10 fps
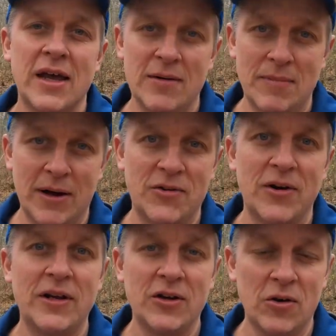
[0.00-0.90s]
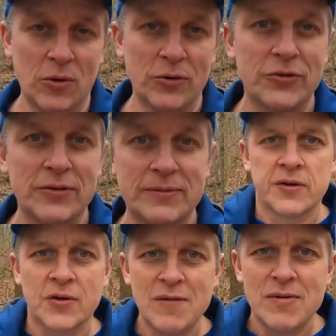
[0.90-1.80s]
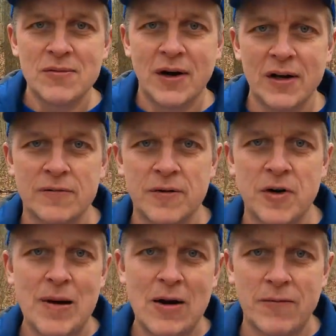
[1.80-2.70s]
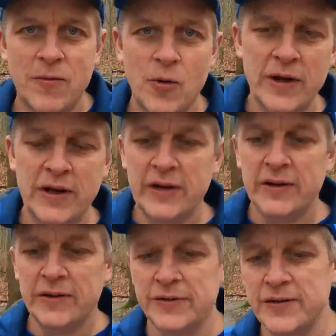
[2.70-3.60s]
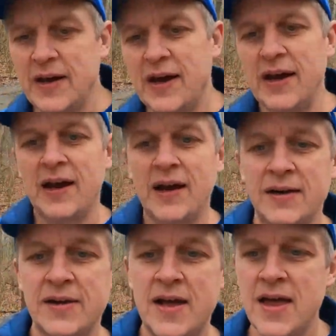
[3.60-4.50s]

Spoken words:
and my training goals. So I've been running for about 40 years, and